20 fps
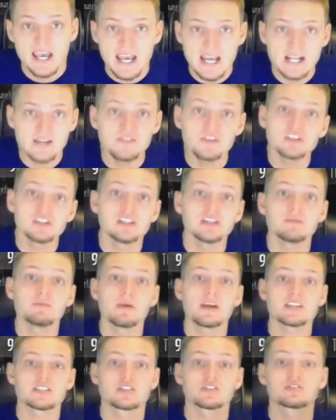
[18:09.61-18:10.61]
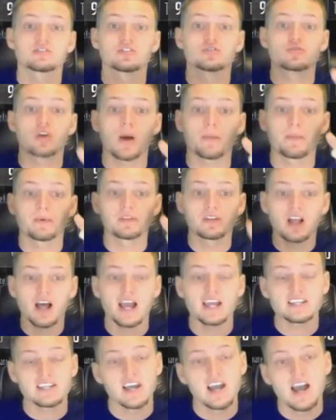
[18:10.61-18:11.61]
And if you did, make sure to drop a
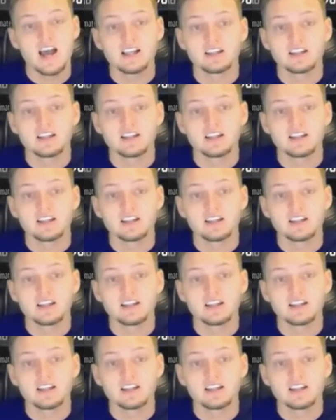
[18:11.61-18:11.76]
like.